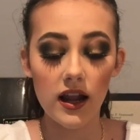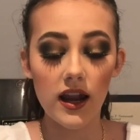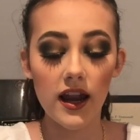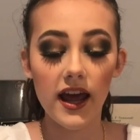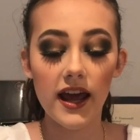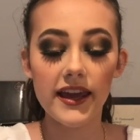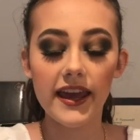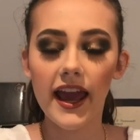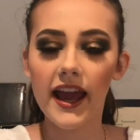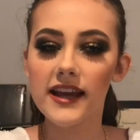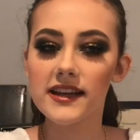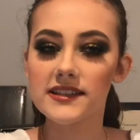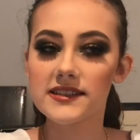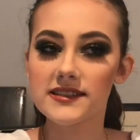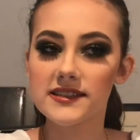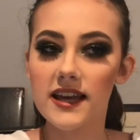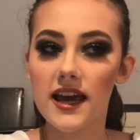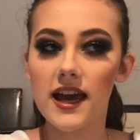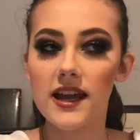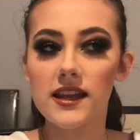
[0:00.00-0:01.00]
like I
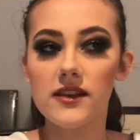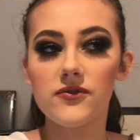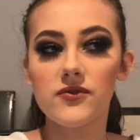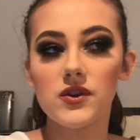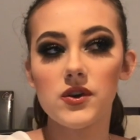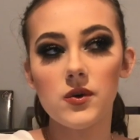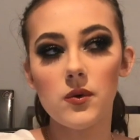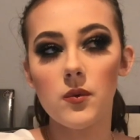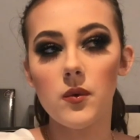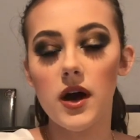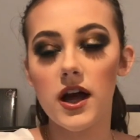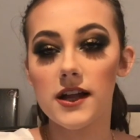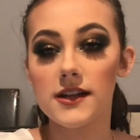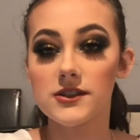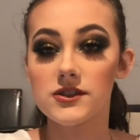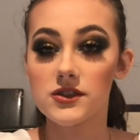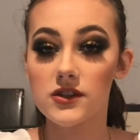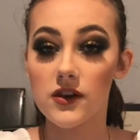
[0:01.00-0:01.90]
said, if you watch